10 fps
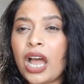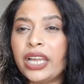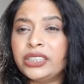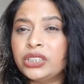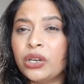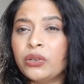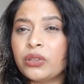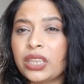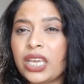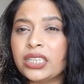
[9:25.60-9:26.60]
I
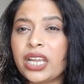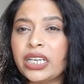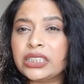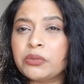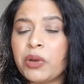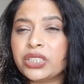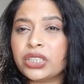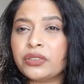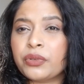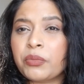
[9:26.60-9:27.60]
don't think there is
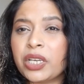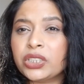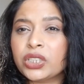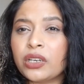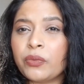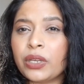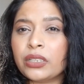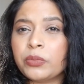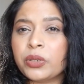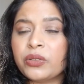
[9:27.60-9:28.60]
much information
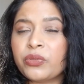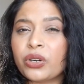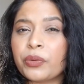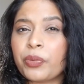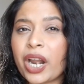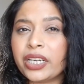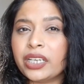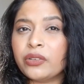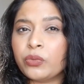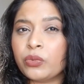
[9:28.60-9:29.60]
available for
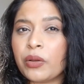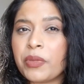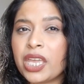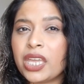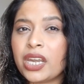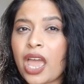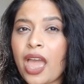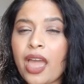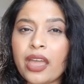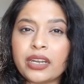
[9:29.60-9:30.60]
pregnant women
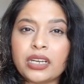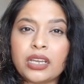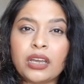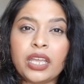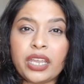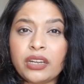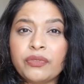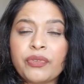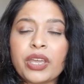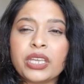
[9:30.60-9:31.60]
and
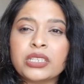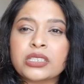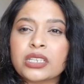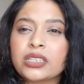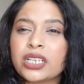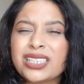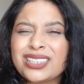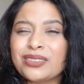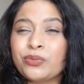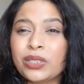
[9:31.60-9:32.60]
infants.
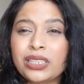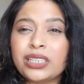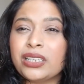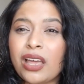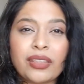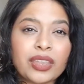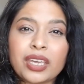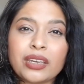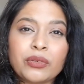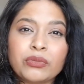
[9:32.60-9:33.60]
There's really
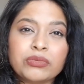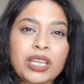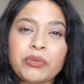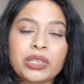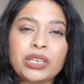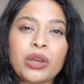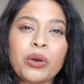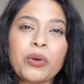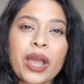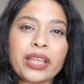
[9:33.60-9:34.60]
nothing that we
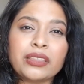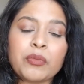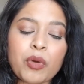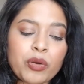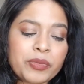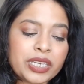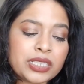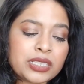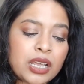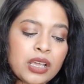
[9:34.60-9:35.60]
know at the
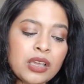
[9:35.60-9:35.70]
moment.